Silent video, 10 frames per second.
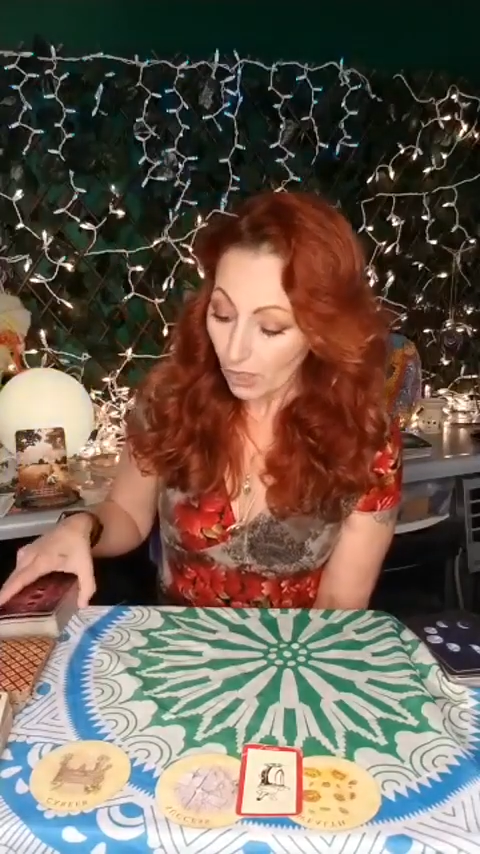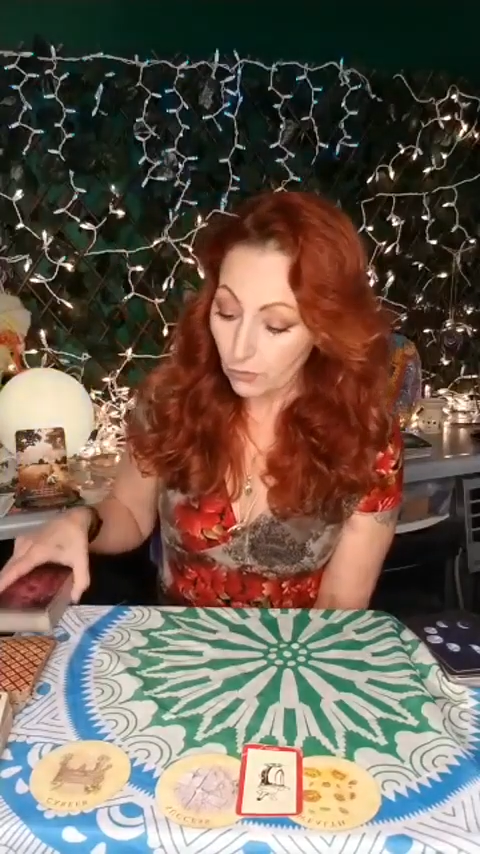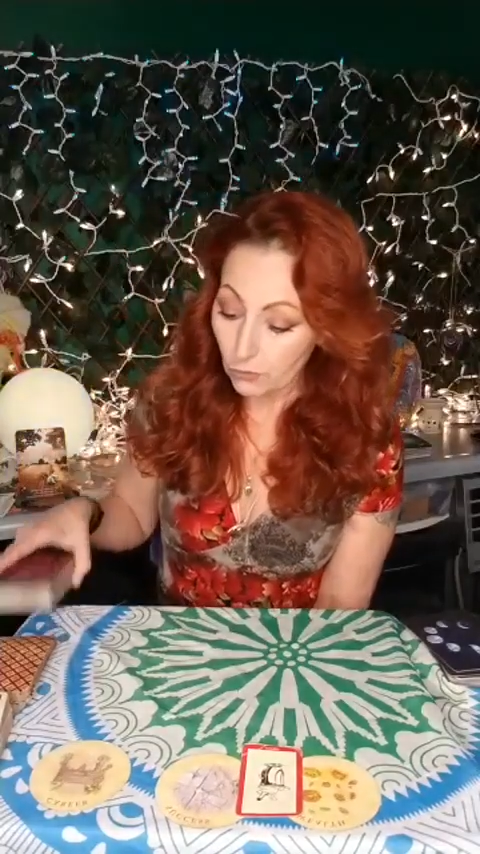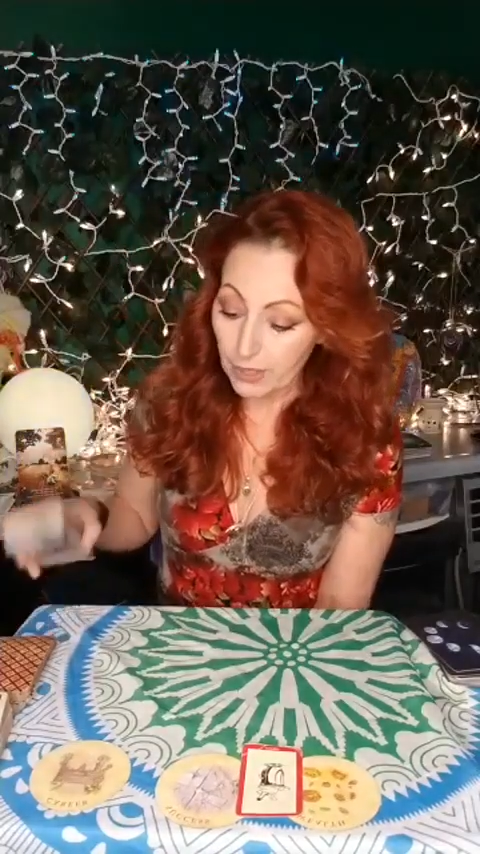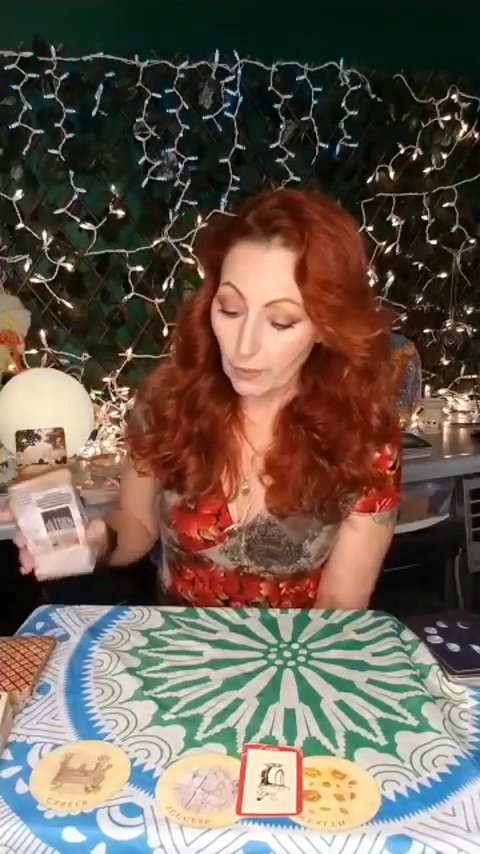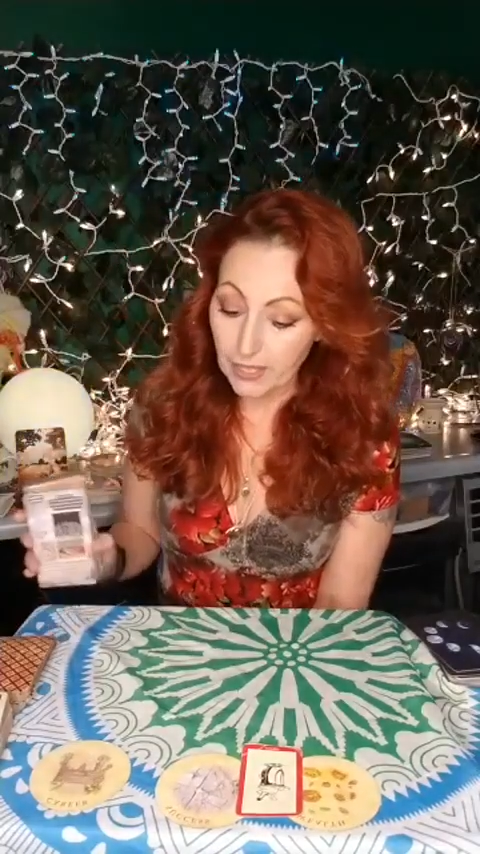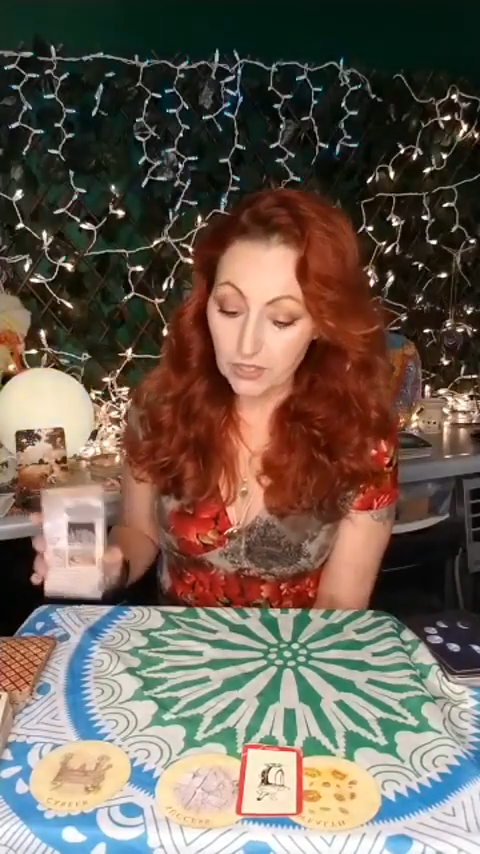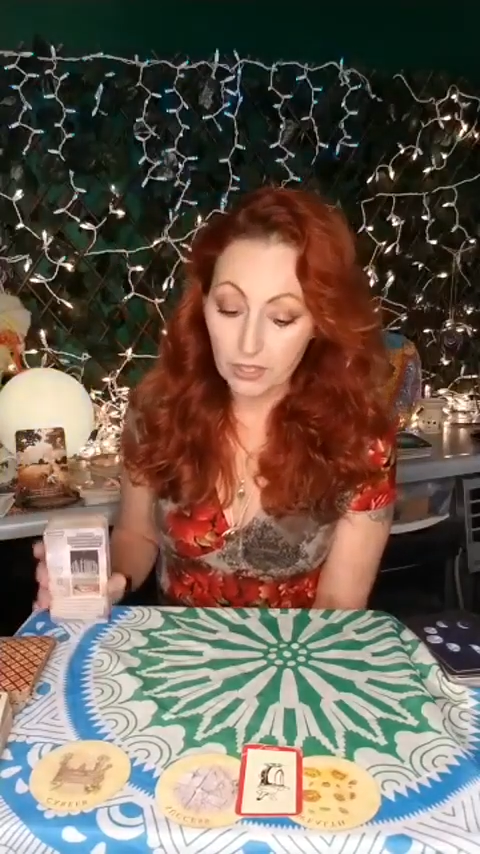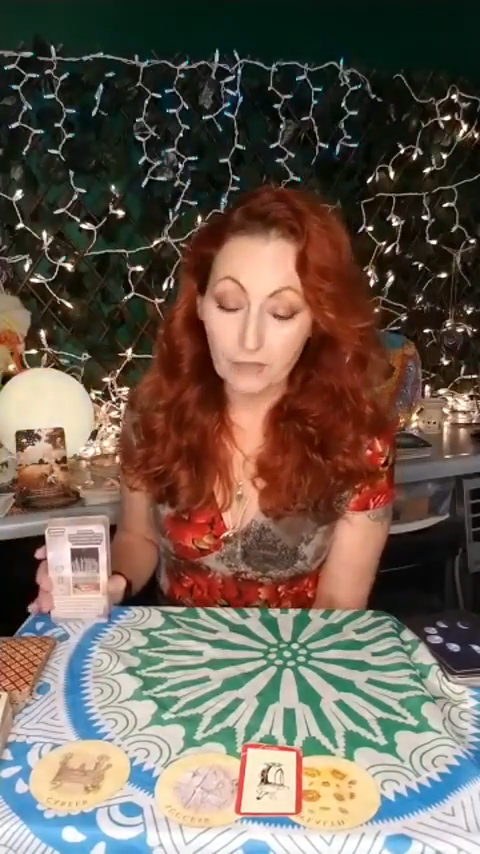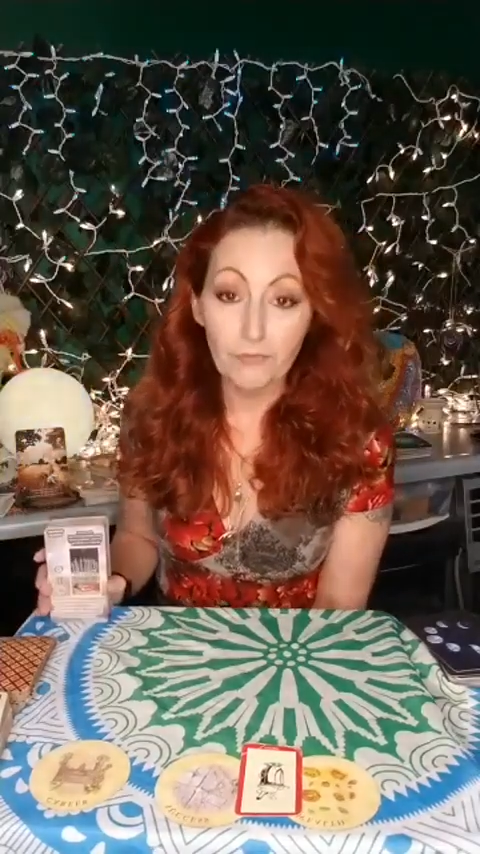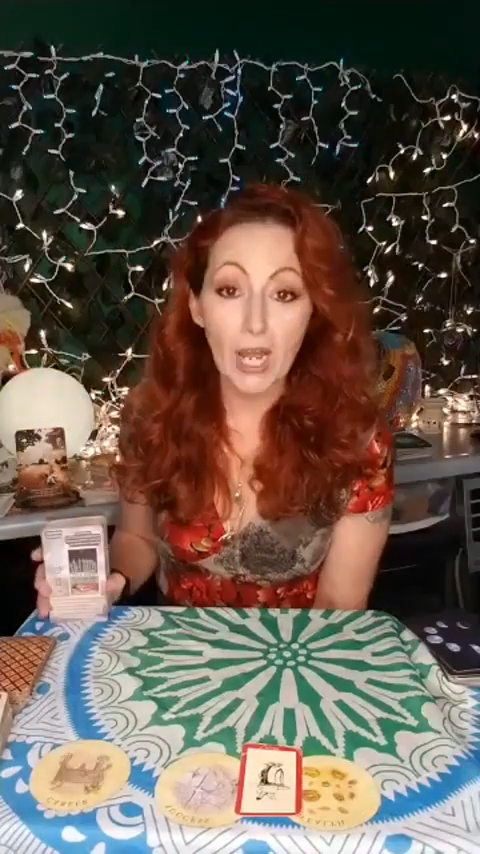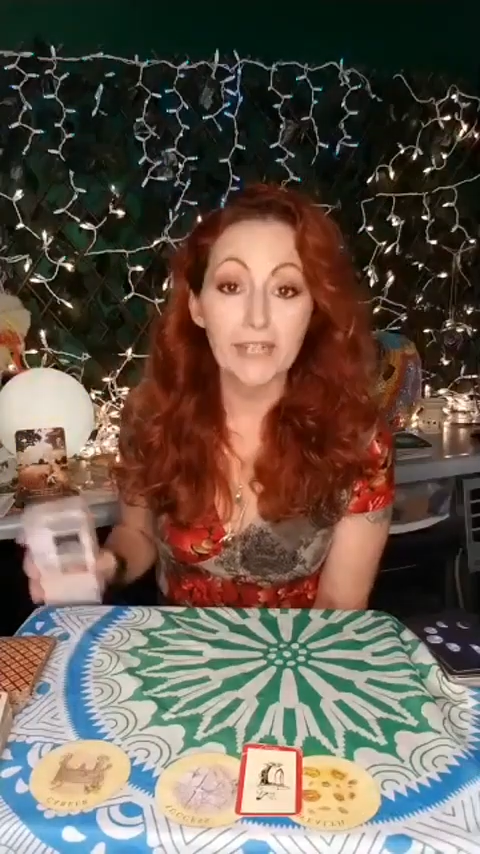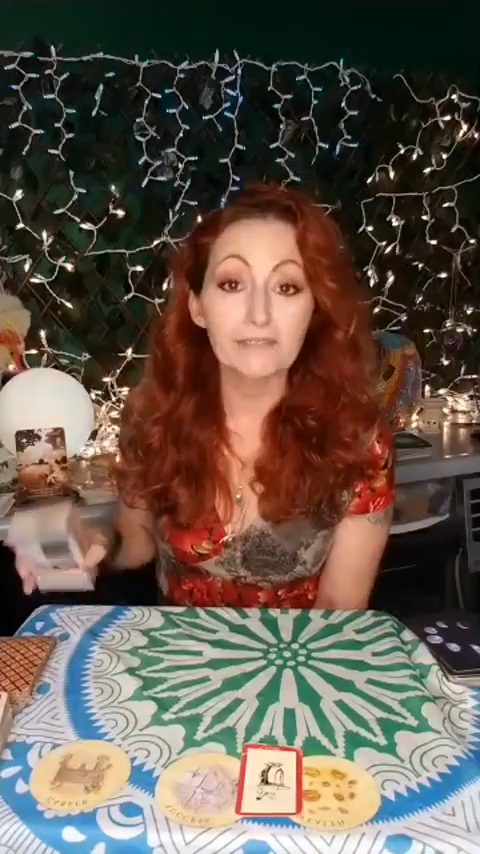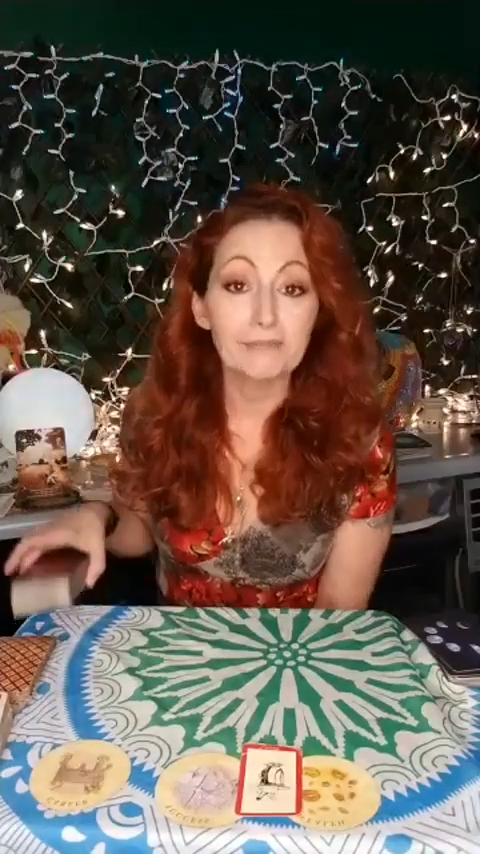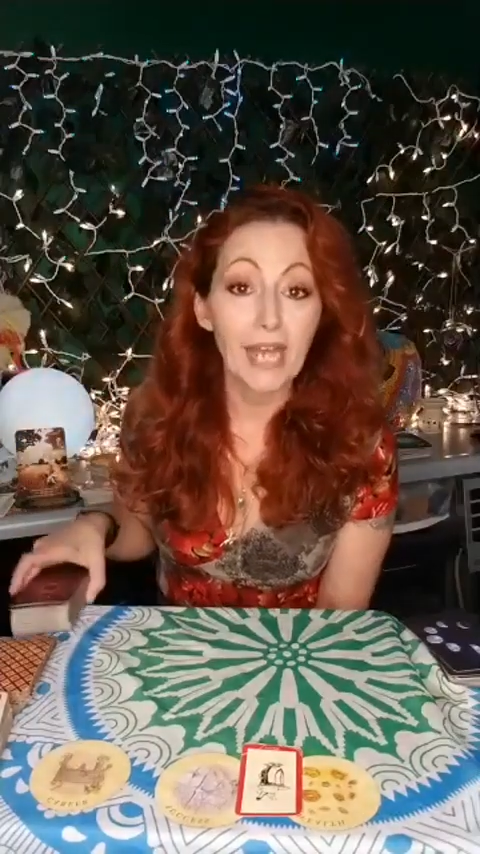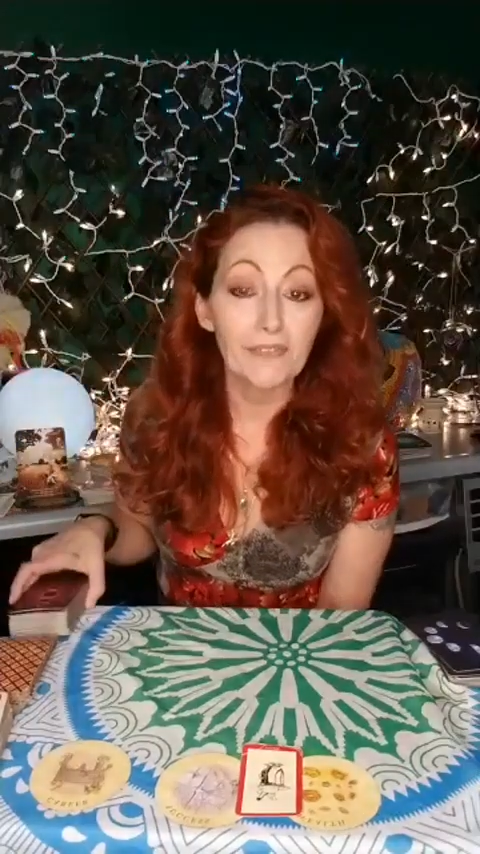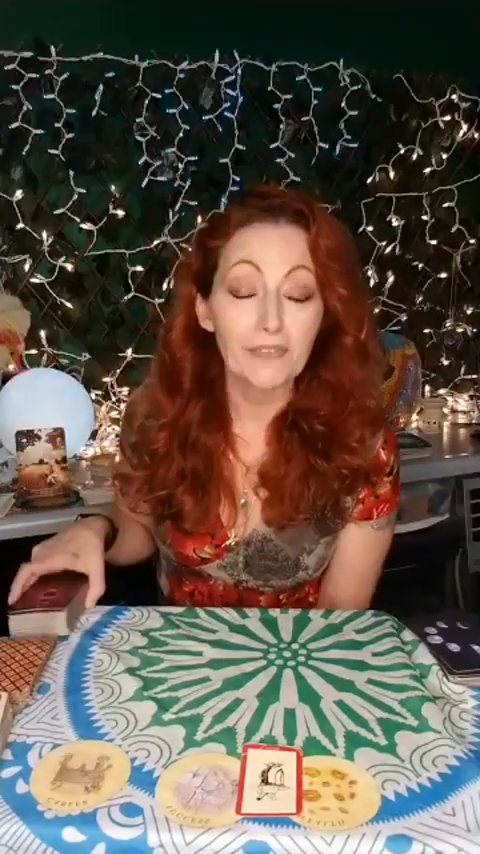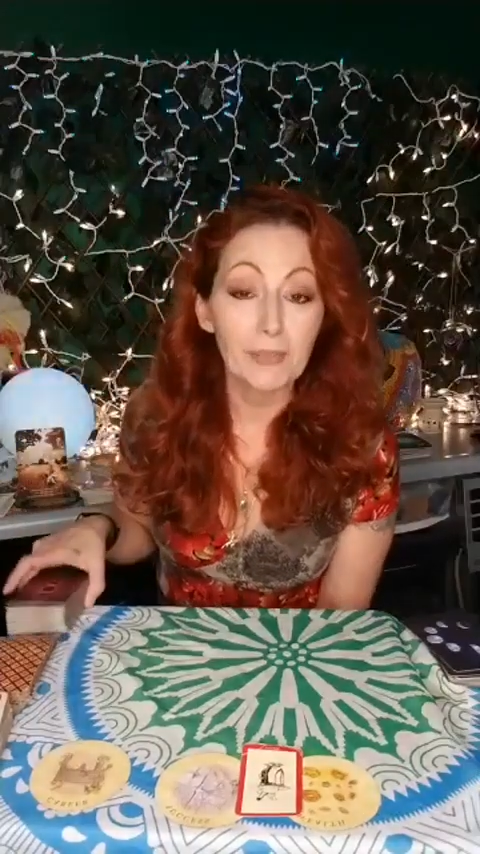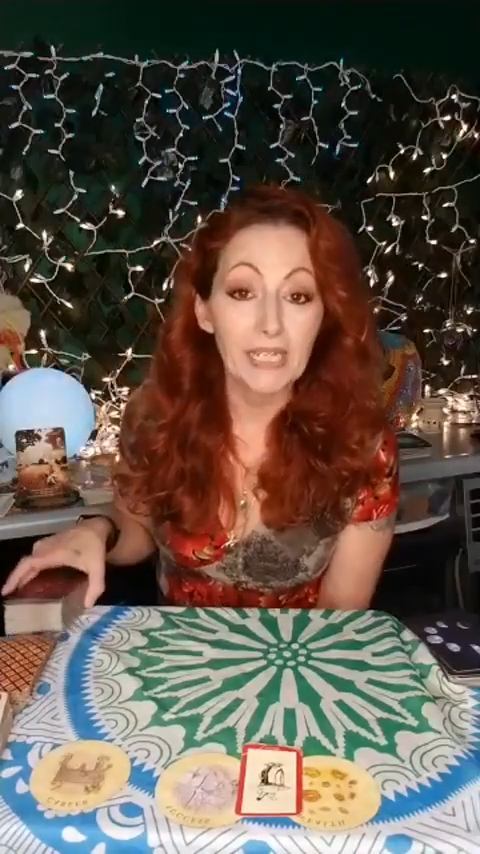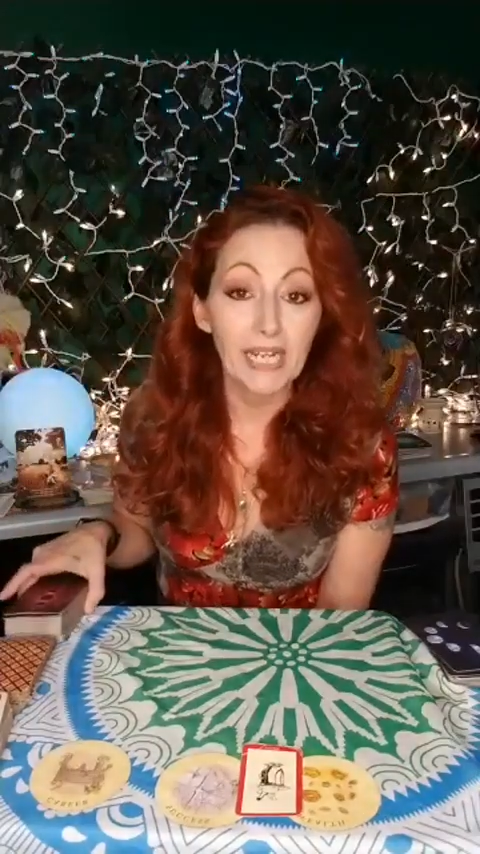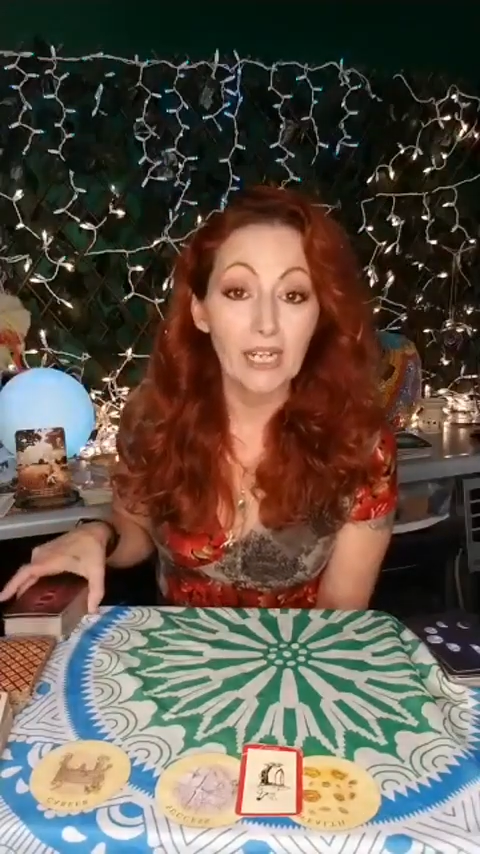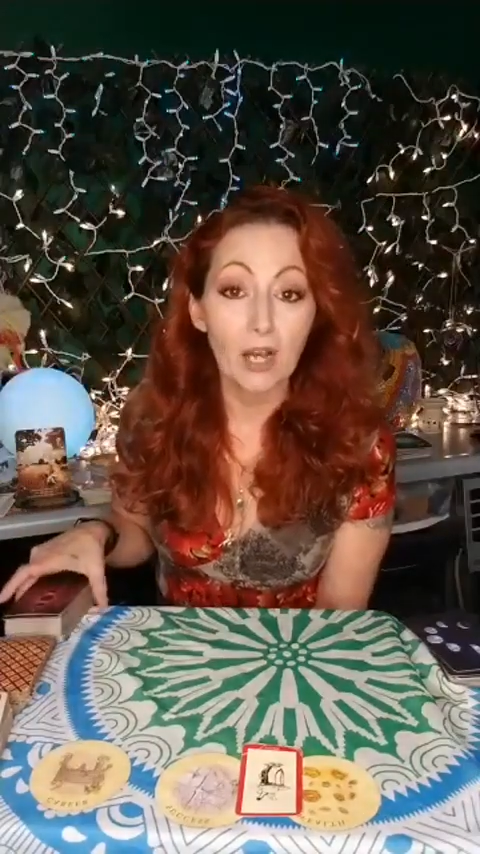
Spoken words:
rewind it to the front. At the beginning,